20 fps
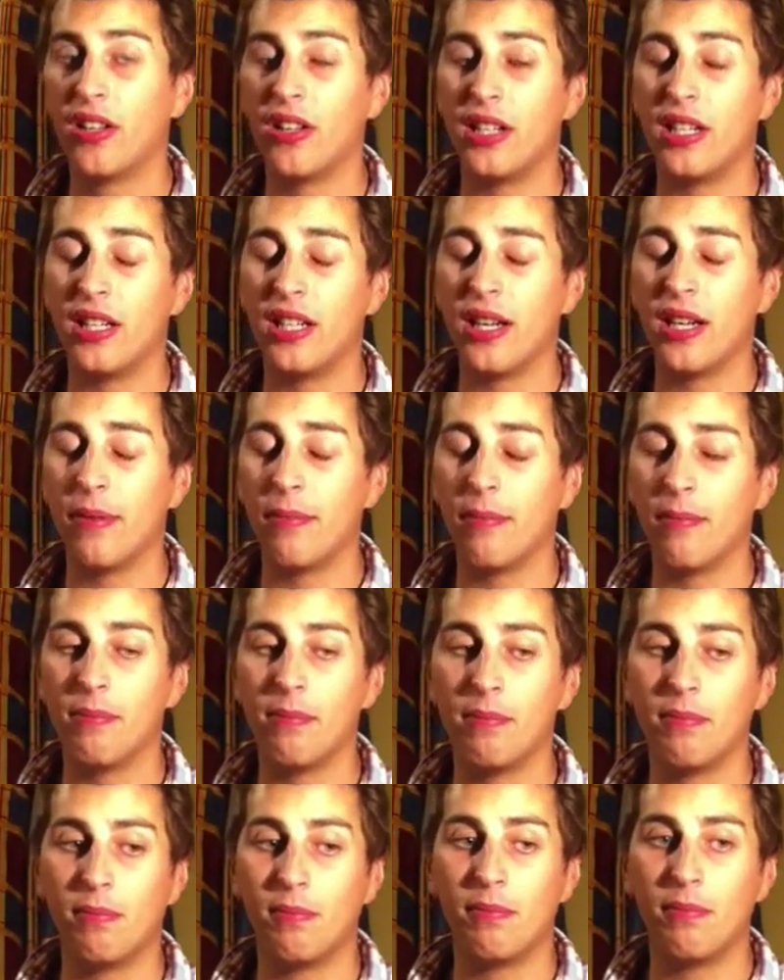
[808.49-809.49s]
The
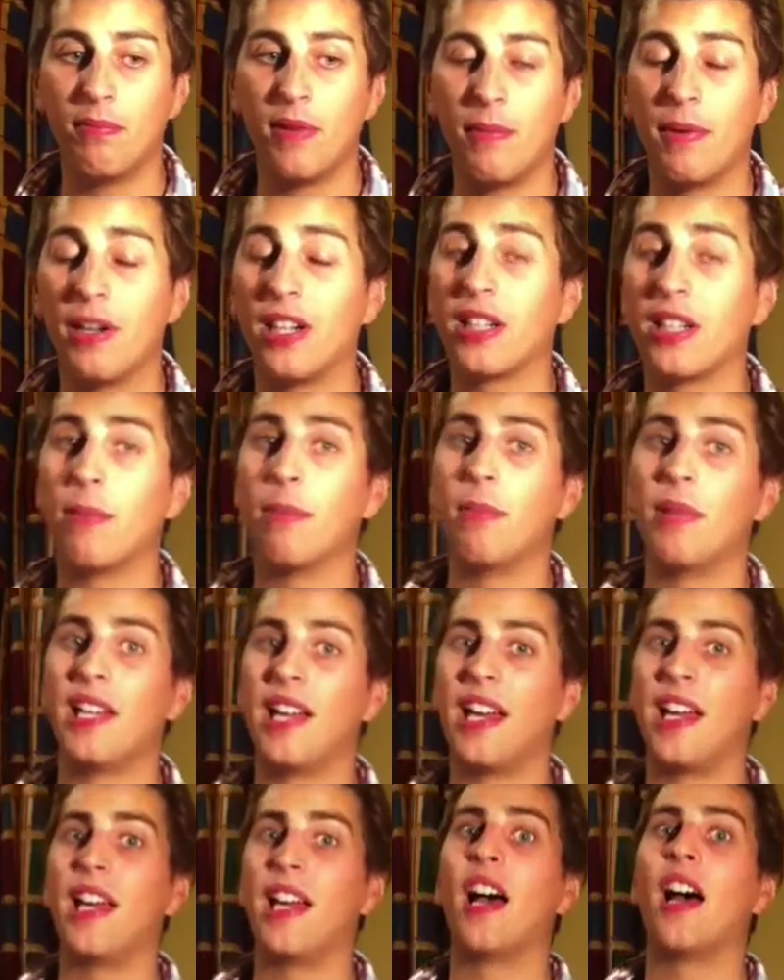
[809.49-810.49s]
American
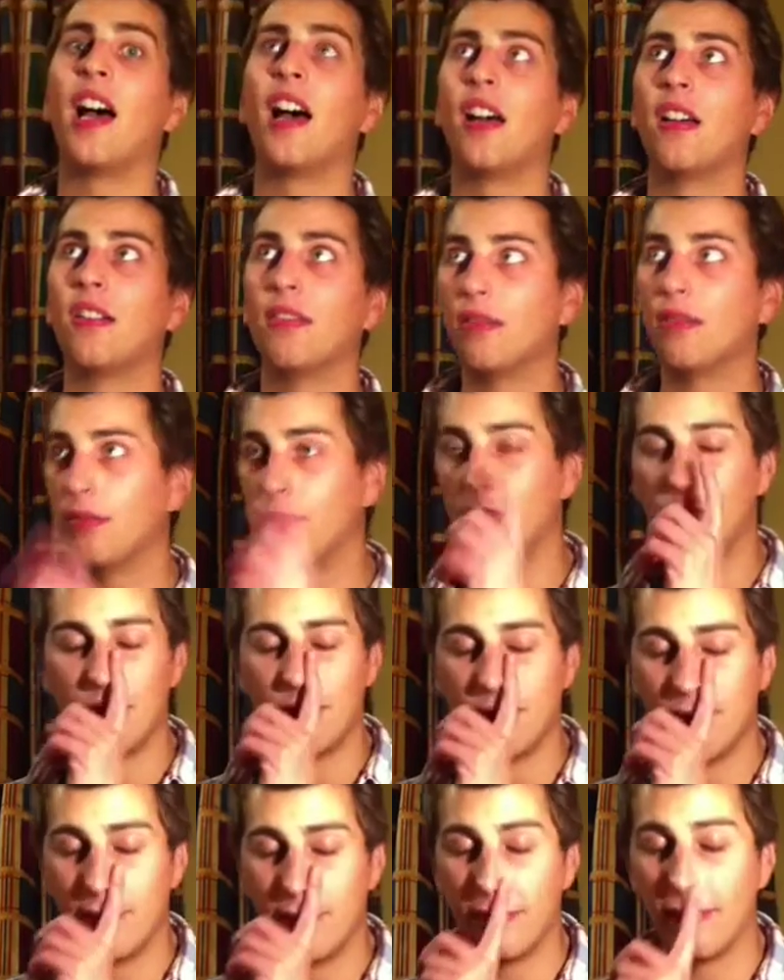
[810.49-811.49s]
BAR was